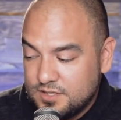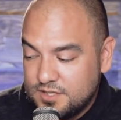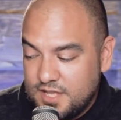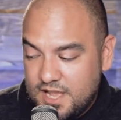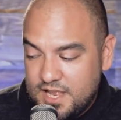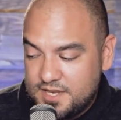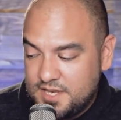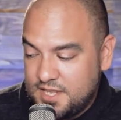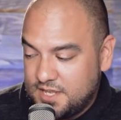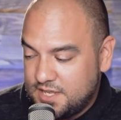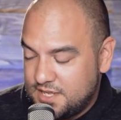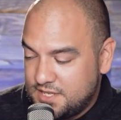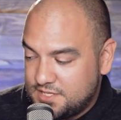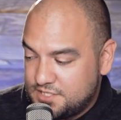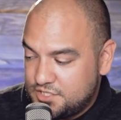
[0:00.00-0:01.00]
the idea
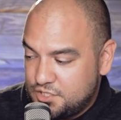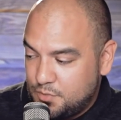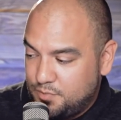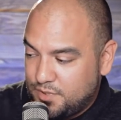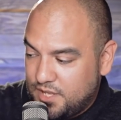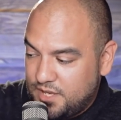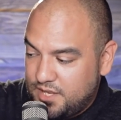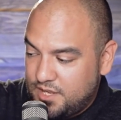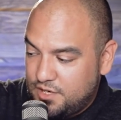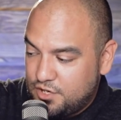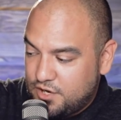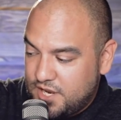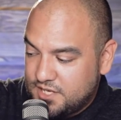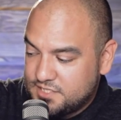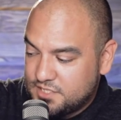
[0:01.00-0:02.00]
is you plug in
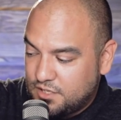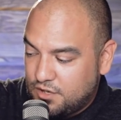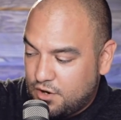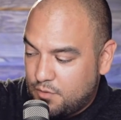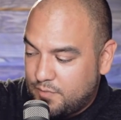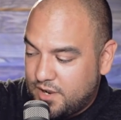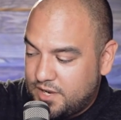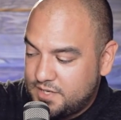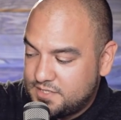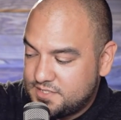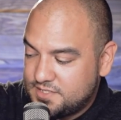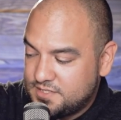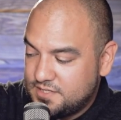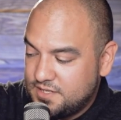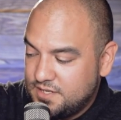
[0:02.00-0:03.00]
your XLR
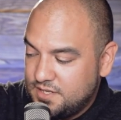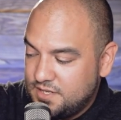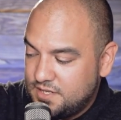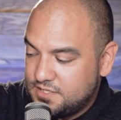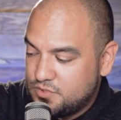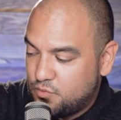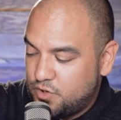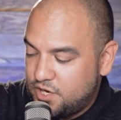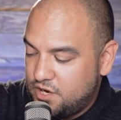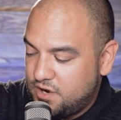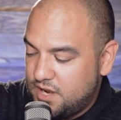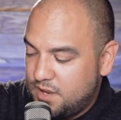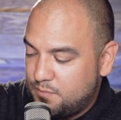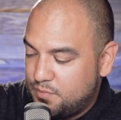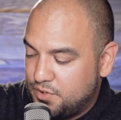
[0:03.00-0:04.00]
mics into one of
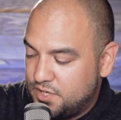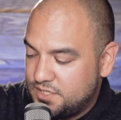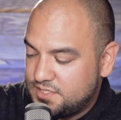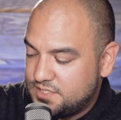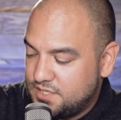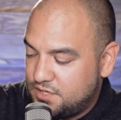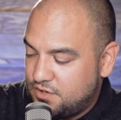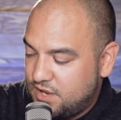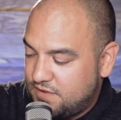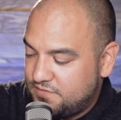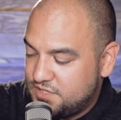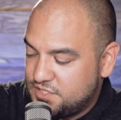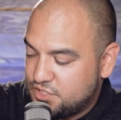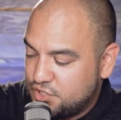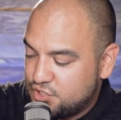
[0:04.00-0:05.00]
your inputs, and you have
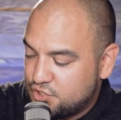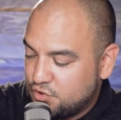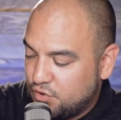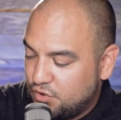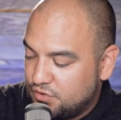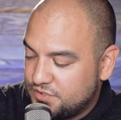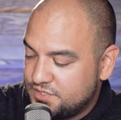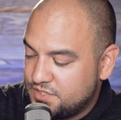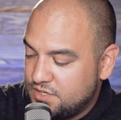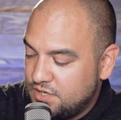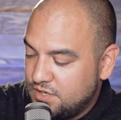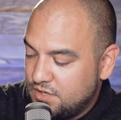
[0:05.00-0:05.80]
these controls